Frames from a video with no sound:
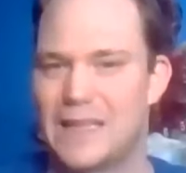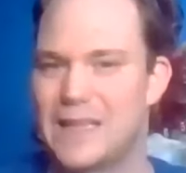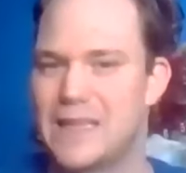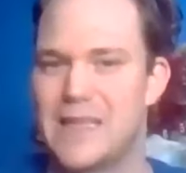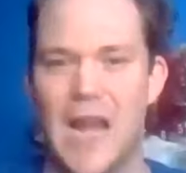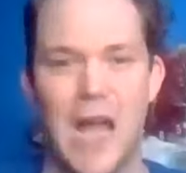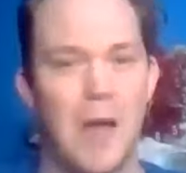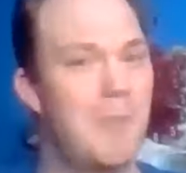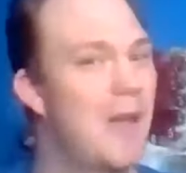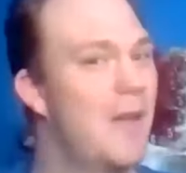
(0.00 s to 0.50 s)

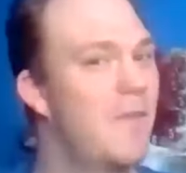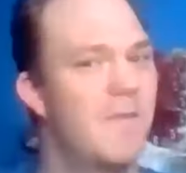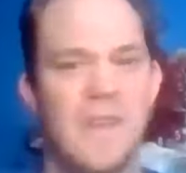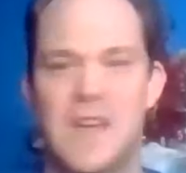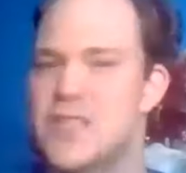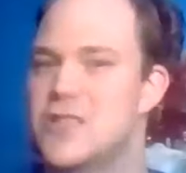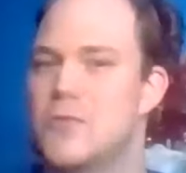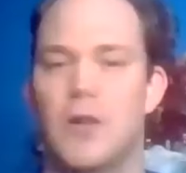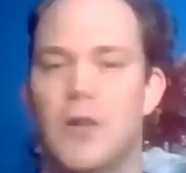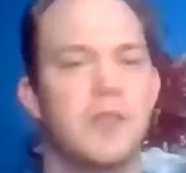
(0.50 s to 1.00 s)
Not by
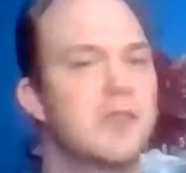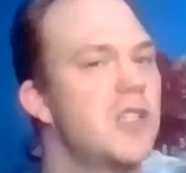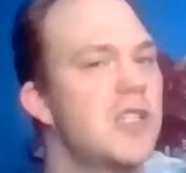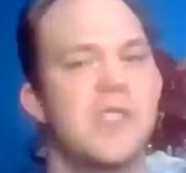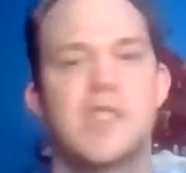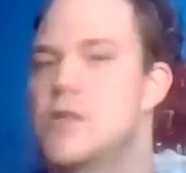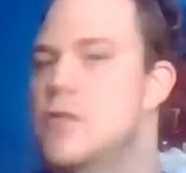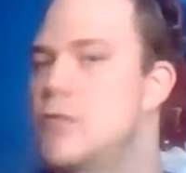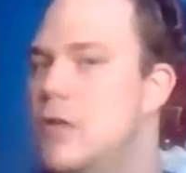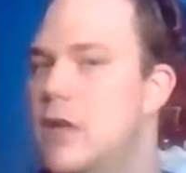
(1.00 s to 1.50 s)
visual,
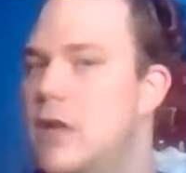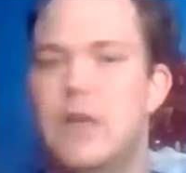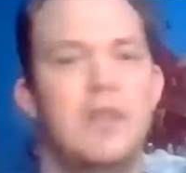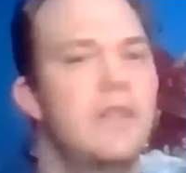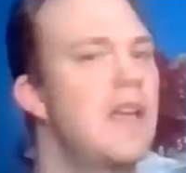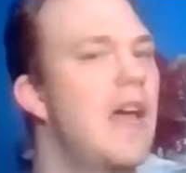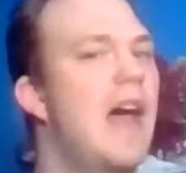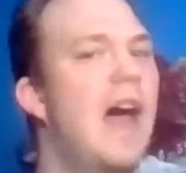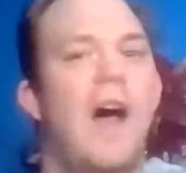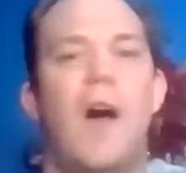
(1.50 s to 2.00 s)
just you
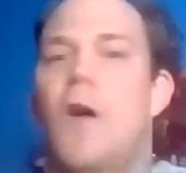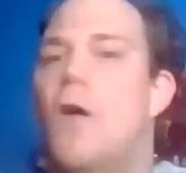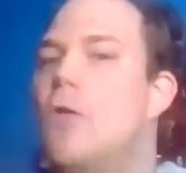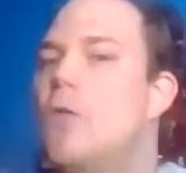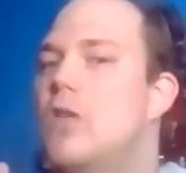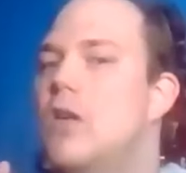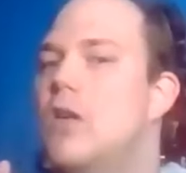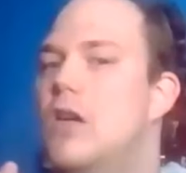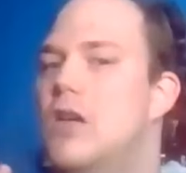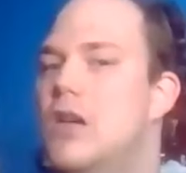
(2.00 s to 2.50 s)
can tell